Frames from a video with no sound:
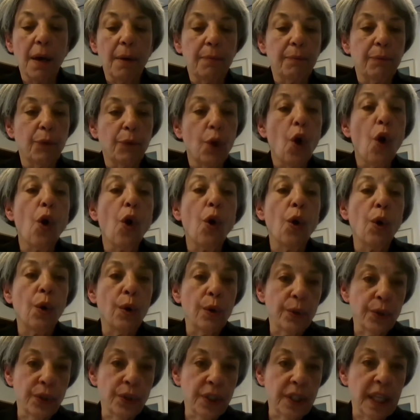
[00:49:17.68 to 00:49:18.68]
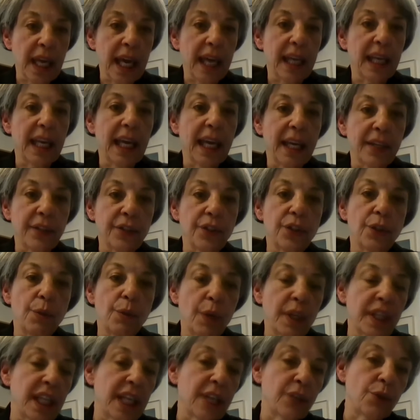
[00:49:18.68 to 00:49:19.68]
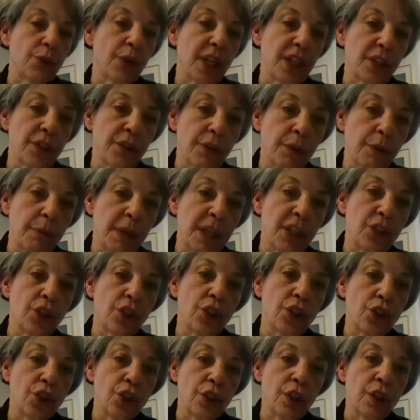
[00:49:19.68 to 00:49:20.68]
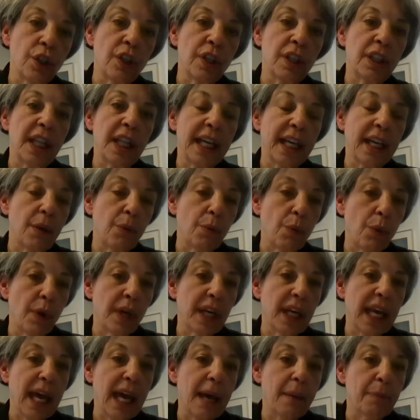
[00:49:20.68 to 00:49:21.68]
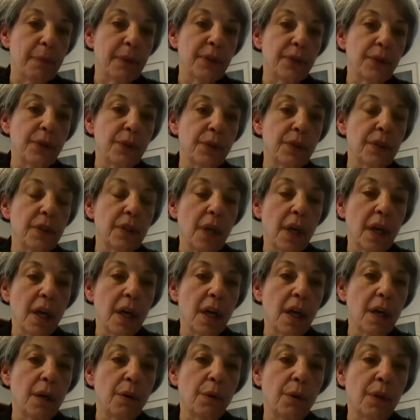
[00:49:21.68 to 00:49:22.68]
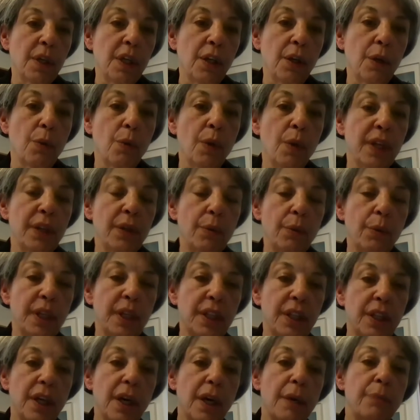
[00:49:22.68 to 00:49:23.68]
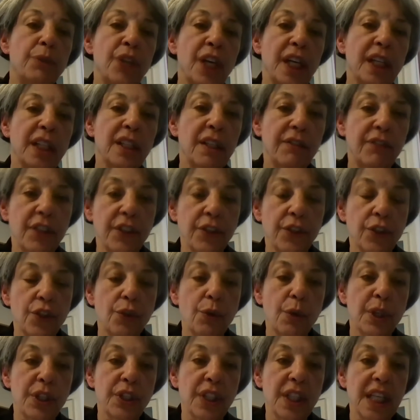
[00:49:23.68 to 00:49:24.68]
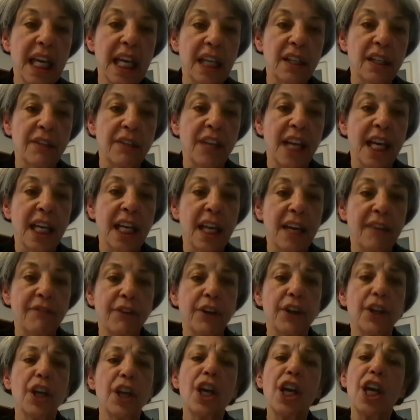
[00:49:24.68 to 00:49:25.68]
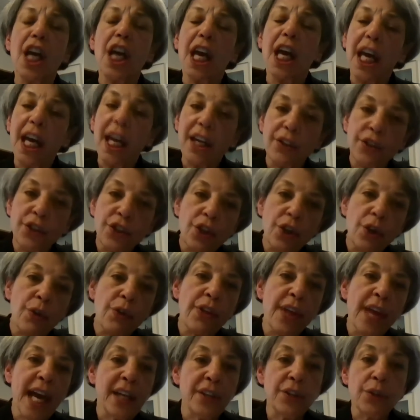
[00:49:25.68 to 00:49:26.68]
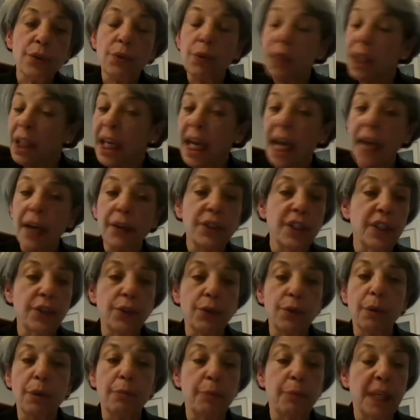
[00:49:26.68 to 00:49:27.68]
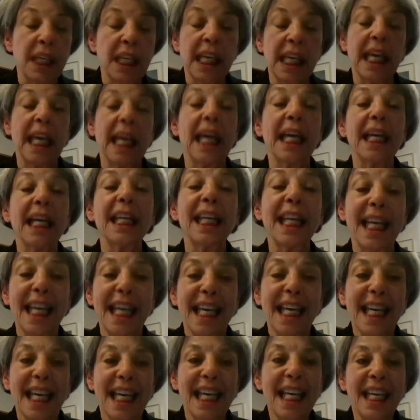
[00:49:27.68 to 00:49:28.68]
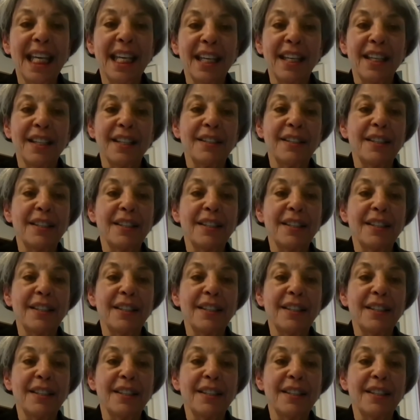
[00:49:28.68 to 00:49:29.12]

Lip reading: goal set as to what that transformation should look like and what happens, what the objective is towards the end of that effort. And so that's really how DSRIP began, is